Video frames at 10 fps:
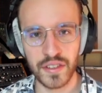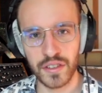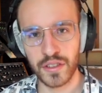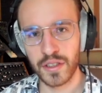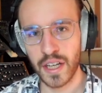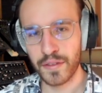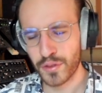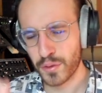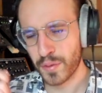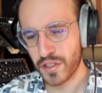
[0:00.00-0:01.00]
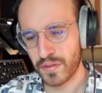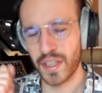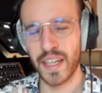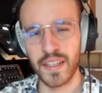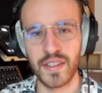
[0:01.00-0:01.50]
It could have too much of a
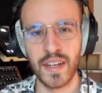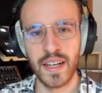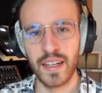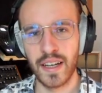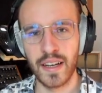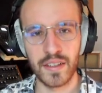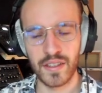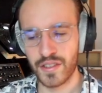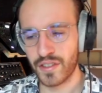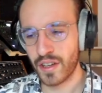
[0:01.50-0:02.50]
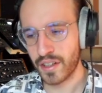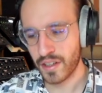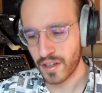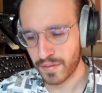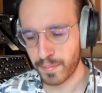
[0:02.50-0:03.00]
hit and not
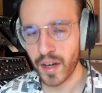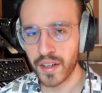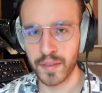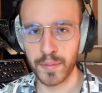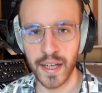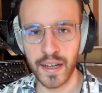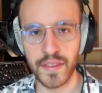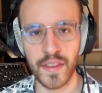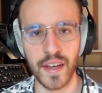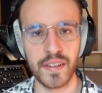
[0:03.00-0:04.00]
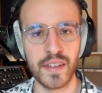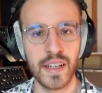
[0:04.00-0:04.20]
enough body behind that.